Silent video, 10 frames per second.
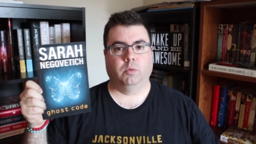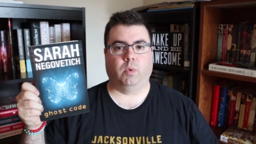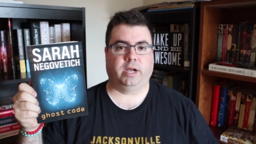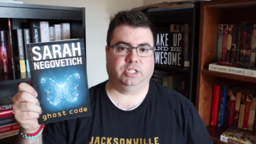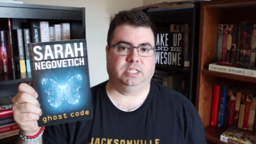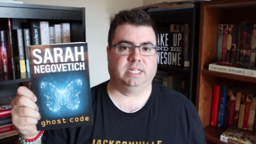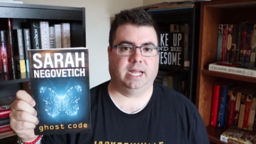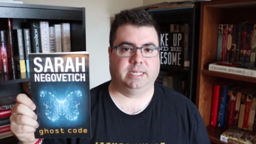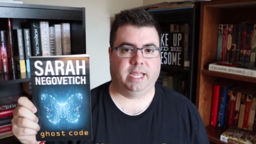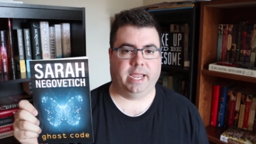while she's
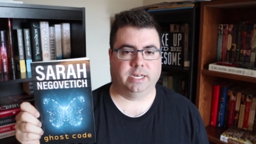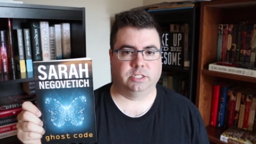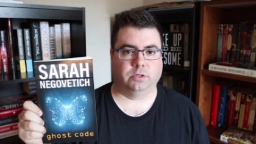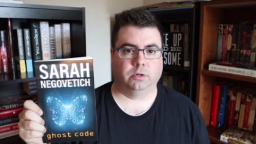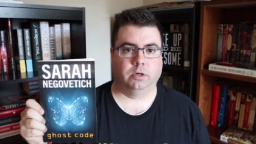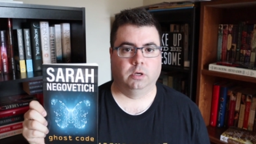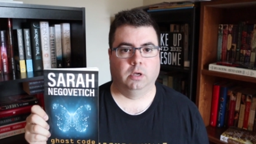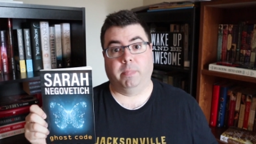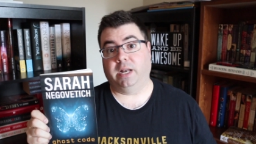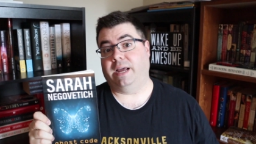had cancer.
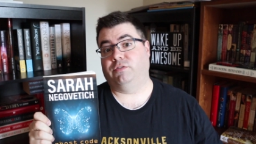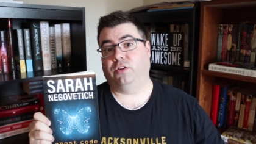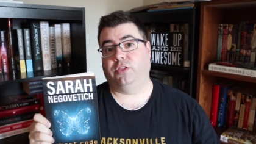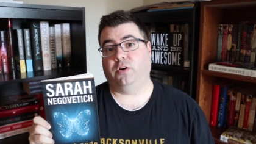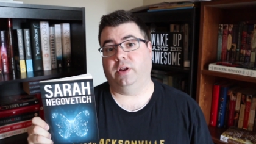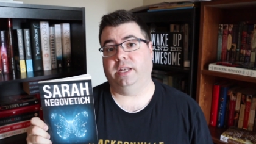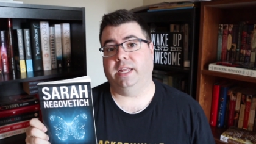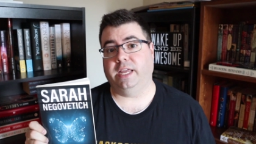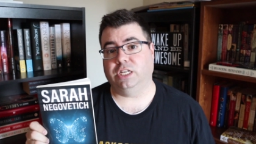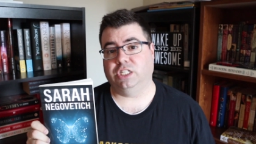But after 30
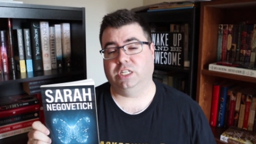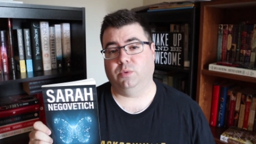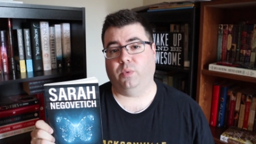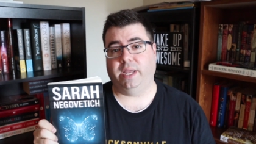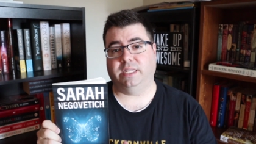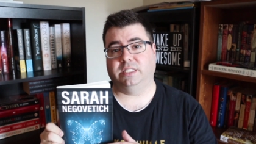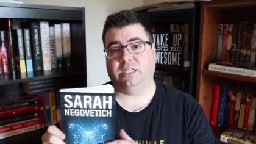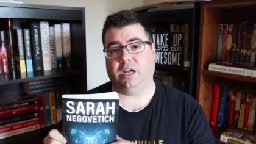days, she wakes